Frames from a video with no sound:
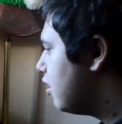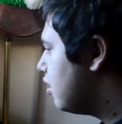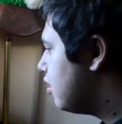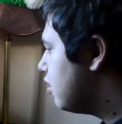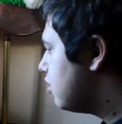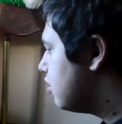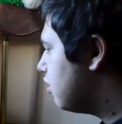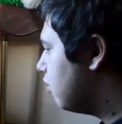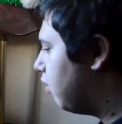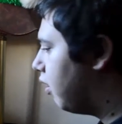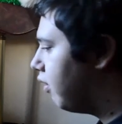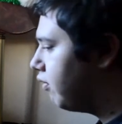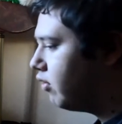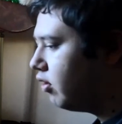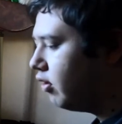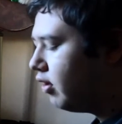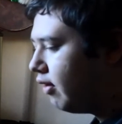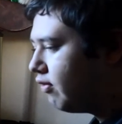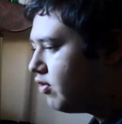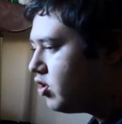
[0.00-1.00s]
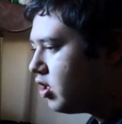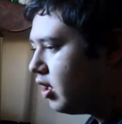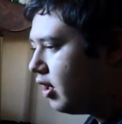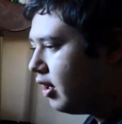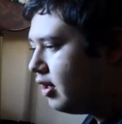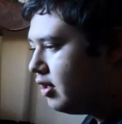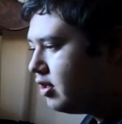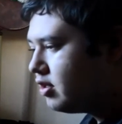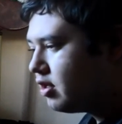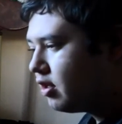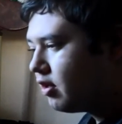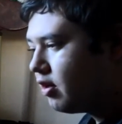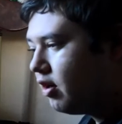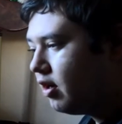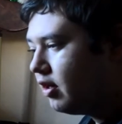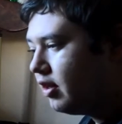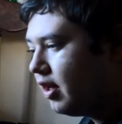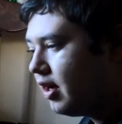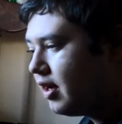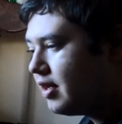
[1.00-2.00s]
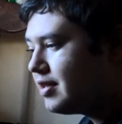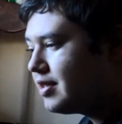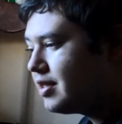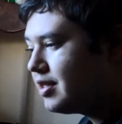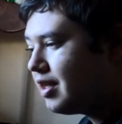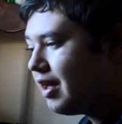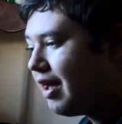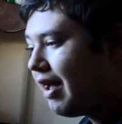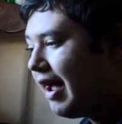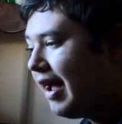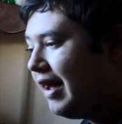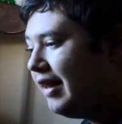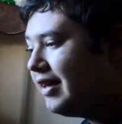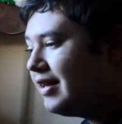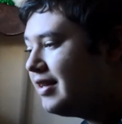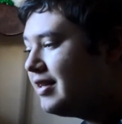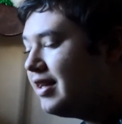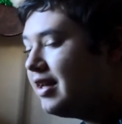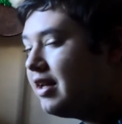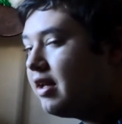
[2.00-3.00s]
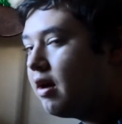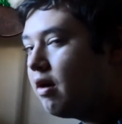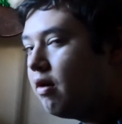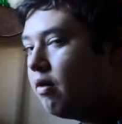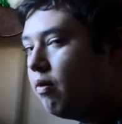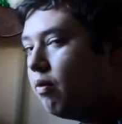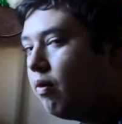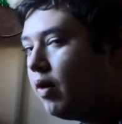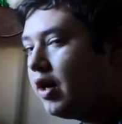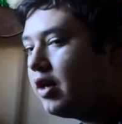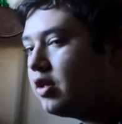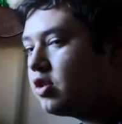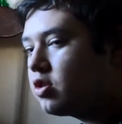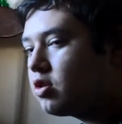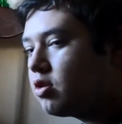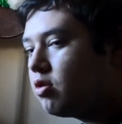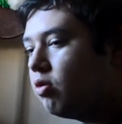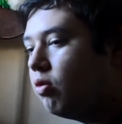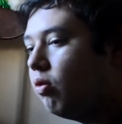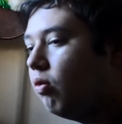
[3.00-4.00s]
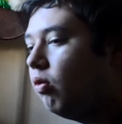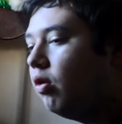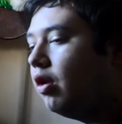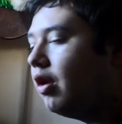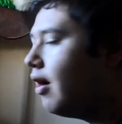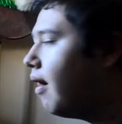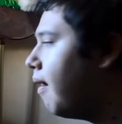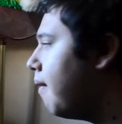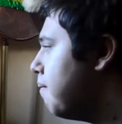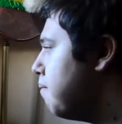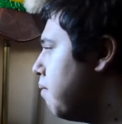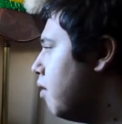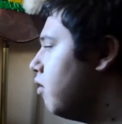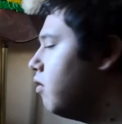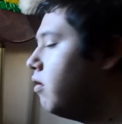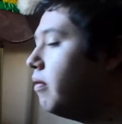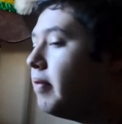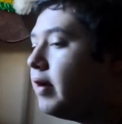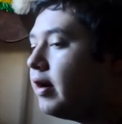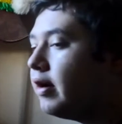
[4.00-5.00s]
So what I've done, I've changed. I've got a nice LED white cool bulb.